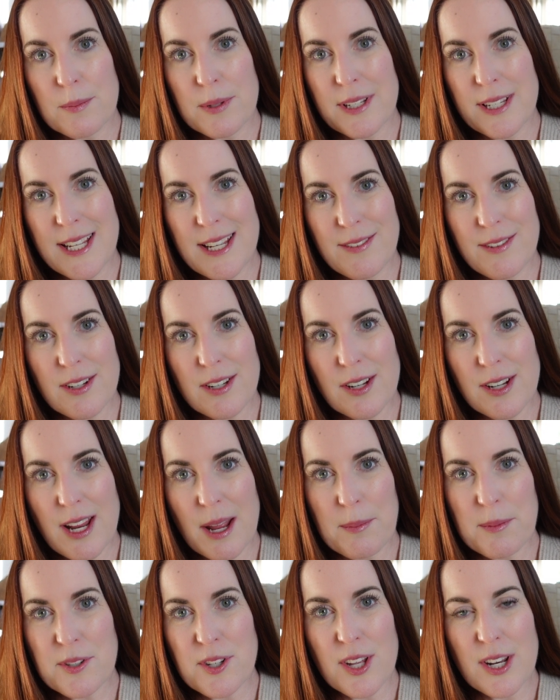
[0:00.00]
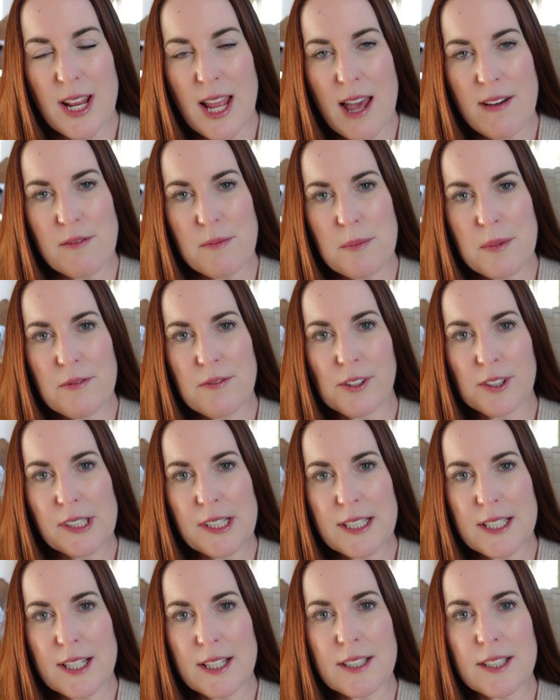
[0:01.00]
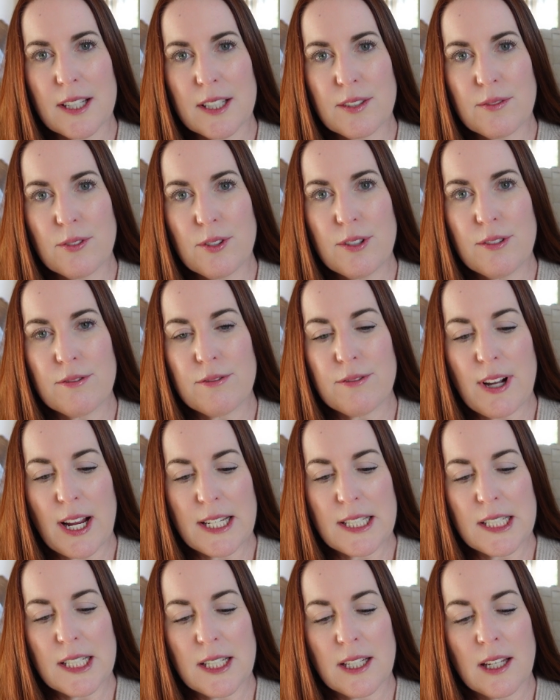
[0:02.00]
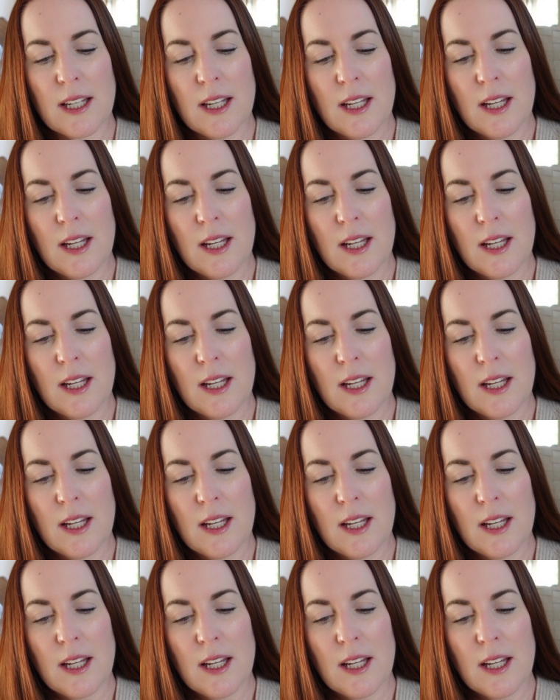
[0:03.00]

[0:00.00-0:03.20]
but even on Amazon, I haven't been really successful in finding